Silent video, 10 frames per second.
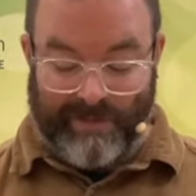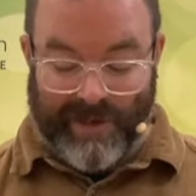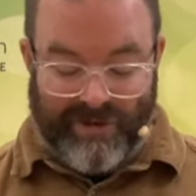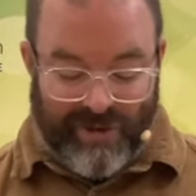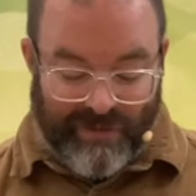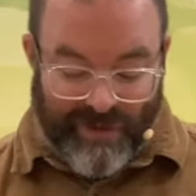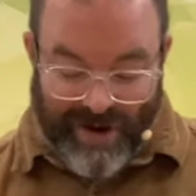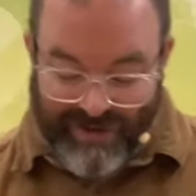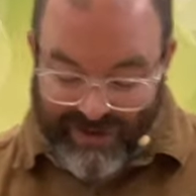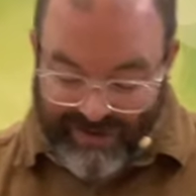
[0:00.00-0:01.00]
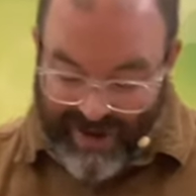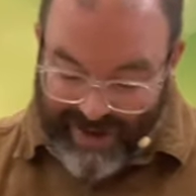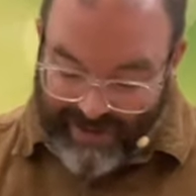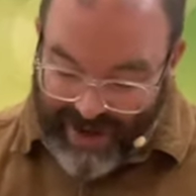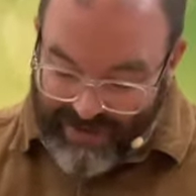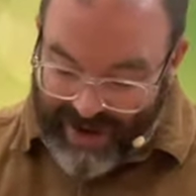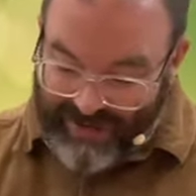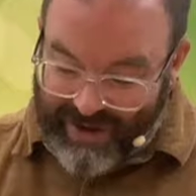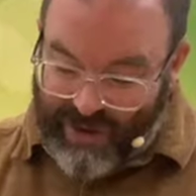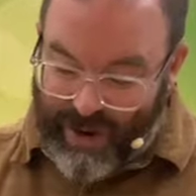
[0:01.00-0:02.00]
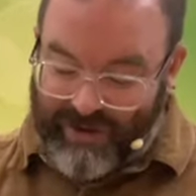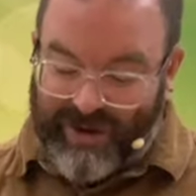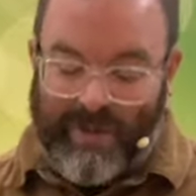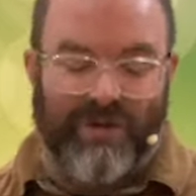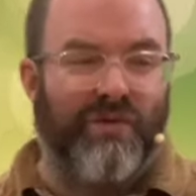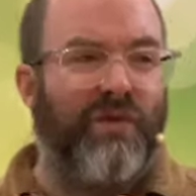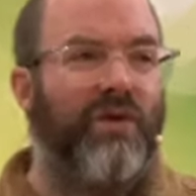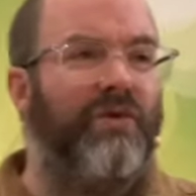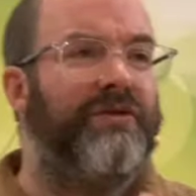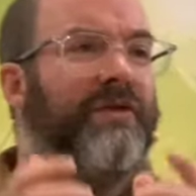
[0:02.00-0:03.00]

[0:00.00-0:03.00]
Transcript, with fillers: You see, the Pharisees, they're asking a question about the rules